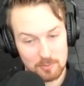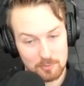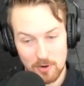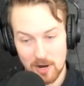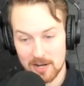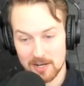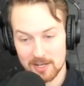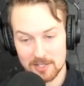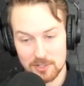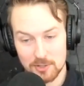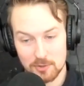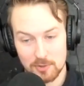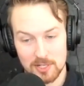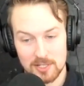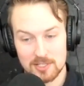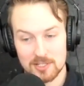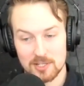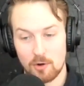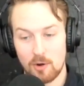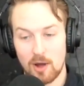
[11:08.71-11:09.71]
right into
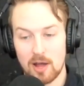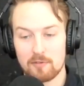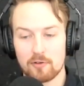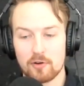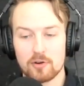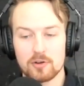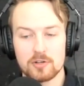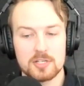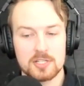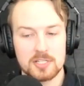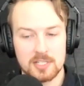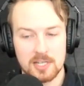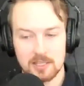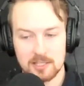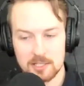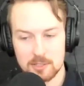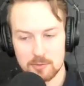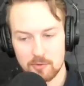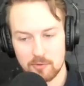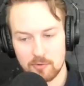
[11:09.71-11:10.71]
it. So I've heard you
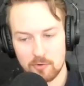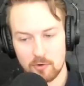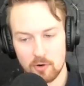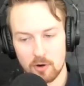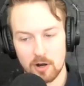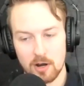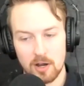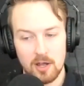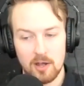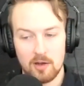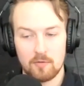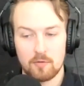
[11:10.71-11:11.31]
state this before.